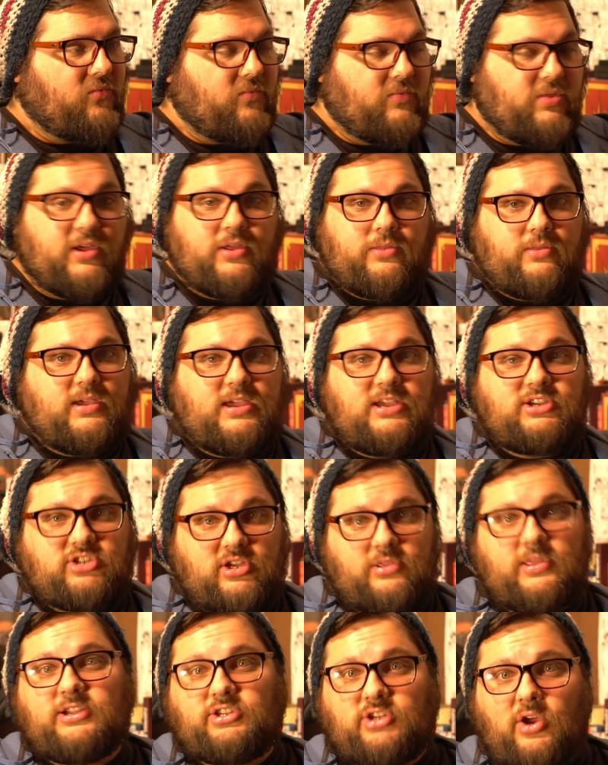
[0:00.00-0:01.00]

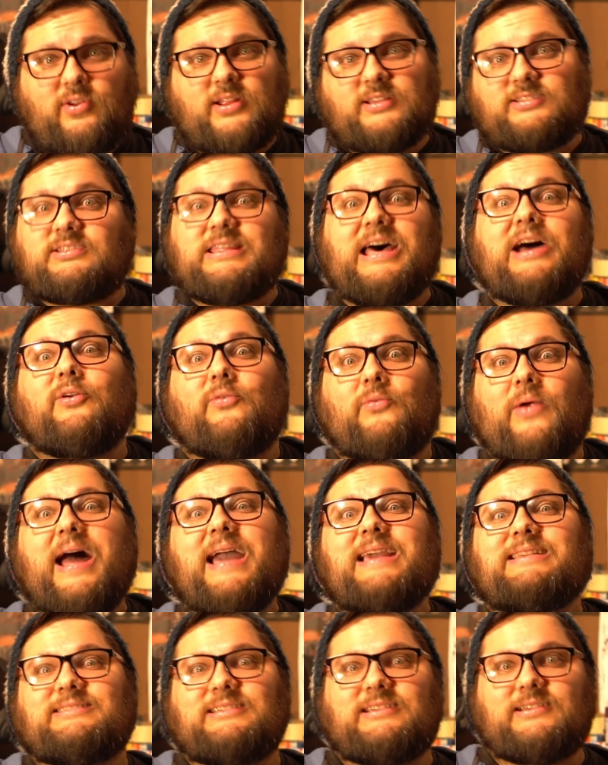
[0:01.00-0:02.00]
they showed us the
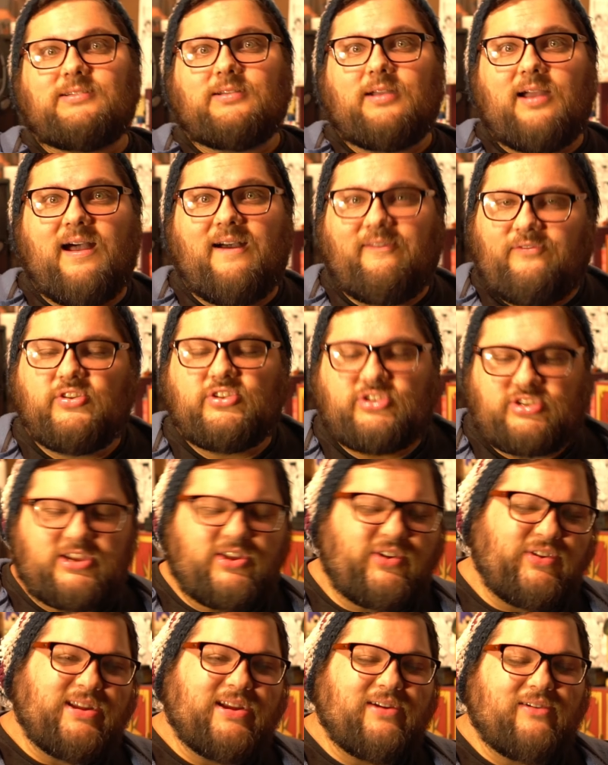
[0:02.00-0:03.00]
rising of the
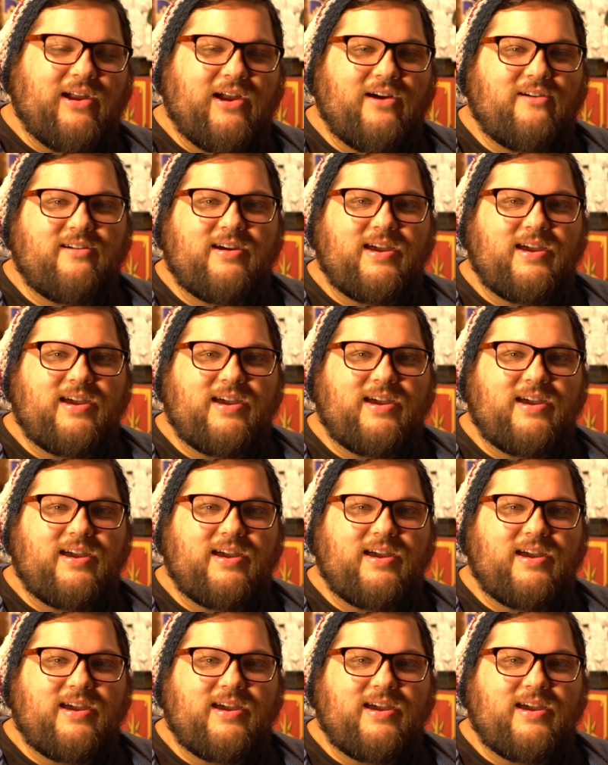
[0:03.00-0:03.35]
Shield Hero.